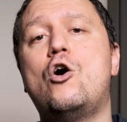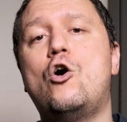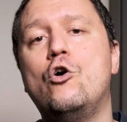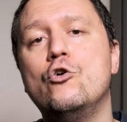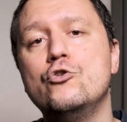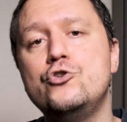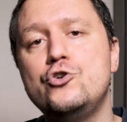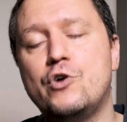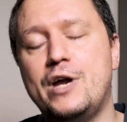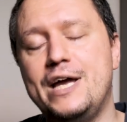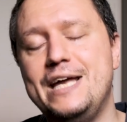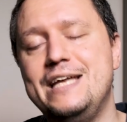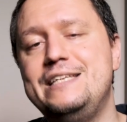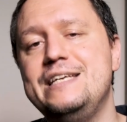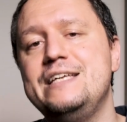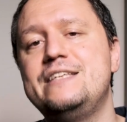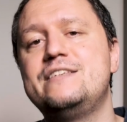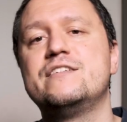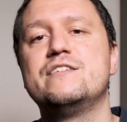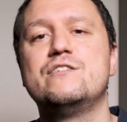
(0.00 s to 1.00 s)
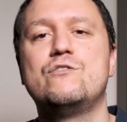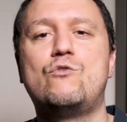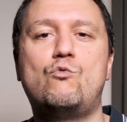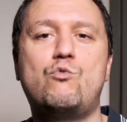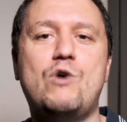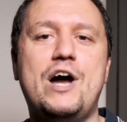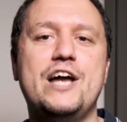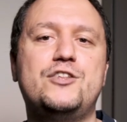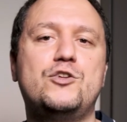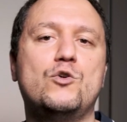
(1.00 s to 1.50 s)
on your edit
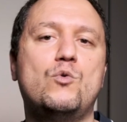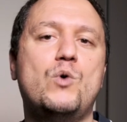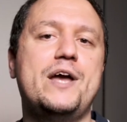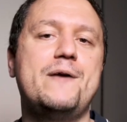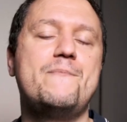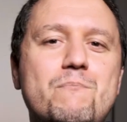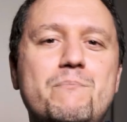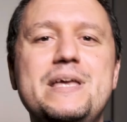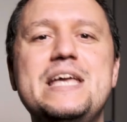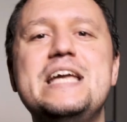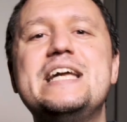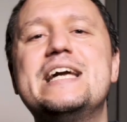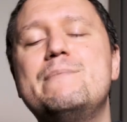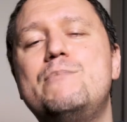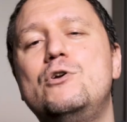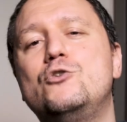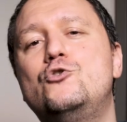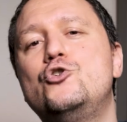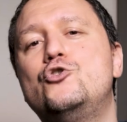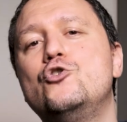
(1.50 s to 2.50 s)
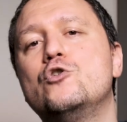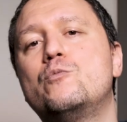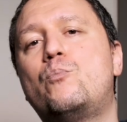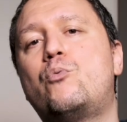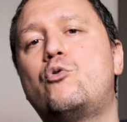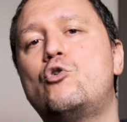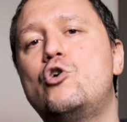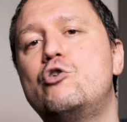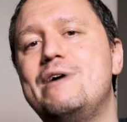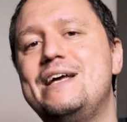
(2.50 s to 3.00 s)
right away. Being able to shoot
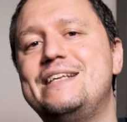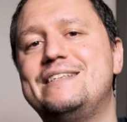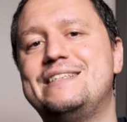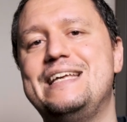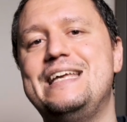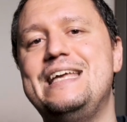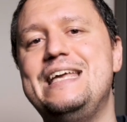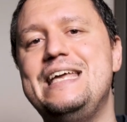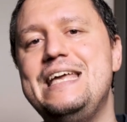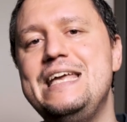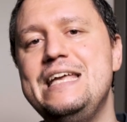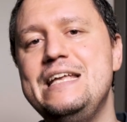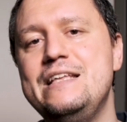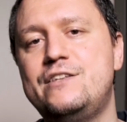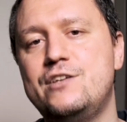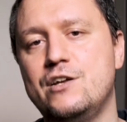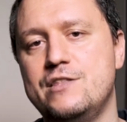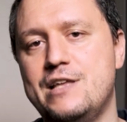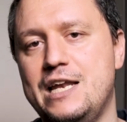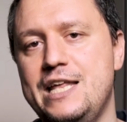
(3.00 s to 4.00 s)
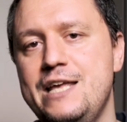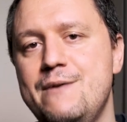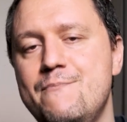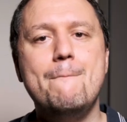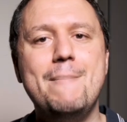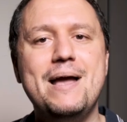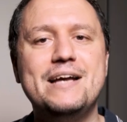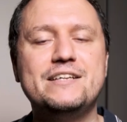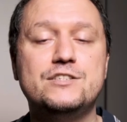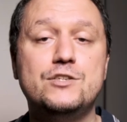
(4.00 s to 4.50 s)
ProRes internally
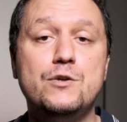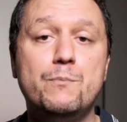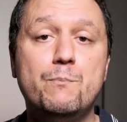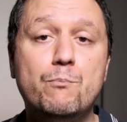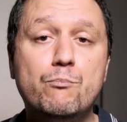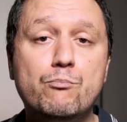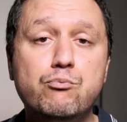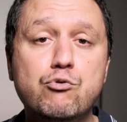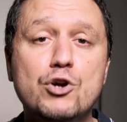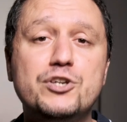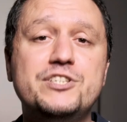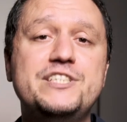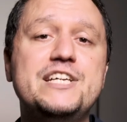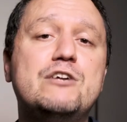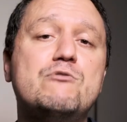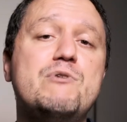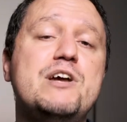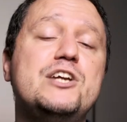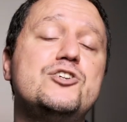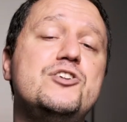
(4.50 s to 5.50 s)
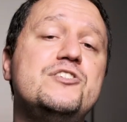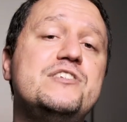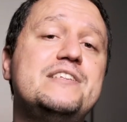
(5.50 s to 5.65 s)
makes the proxy creation